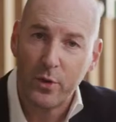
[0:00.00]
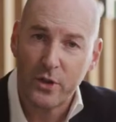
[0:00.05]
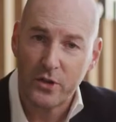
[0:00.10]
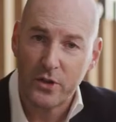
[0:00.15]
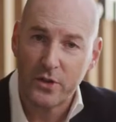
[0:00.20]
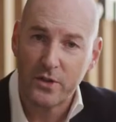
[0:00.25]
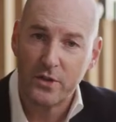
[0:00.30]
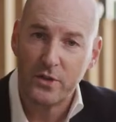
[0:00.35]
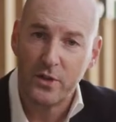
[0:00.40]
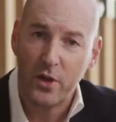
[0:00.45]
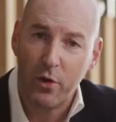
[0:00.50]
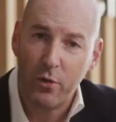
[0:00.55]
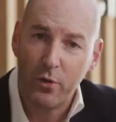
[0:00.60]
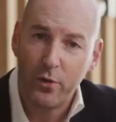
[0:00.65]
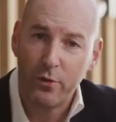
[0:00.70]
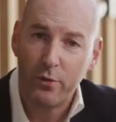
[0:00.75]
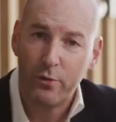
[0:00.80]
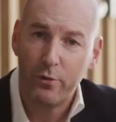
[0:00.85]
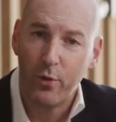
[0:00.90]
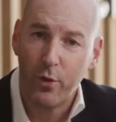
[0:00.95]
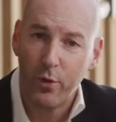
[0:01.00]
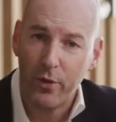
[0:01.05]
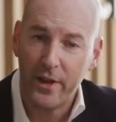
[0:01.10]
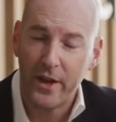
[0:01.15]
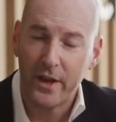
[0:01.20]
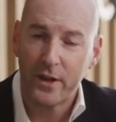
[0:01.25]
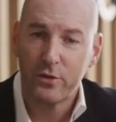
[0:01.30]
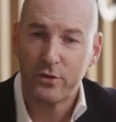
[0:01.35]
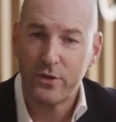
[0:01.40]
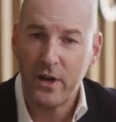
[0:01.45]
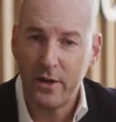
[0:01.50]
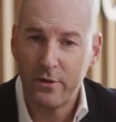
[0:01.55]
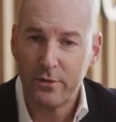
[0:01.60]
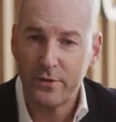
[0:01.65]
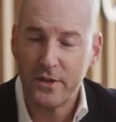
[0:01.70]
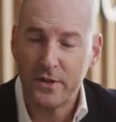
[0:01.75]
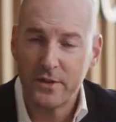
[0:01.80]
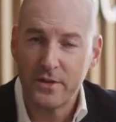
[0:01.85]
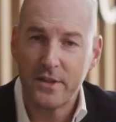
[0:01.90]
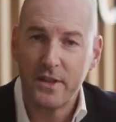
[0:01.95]
which is known for their
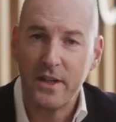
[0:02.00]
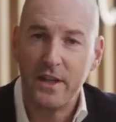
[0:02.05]
crafted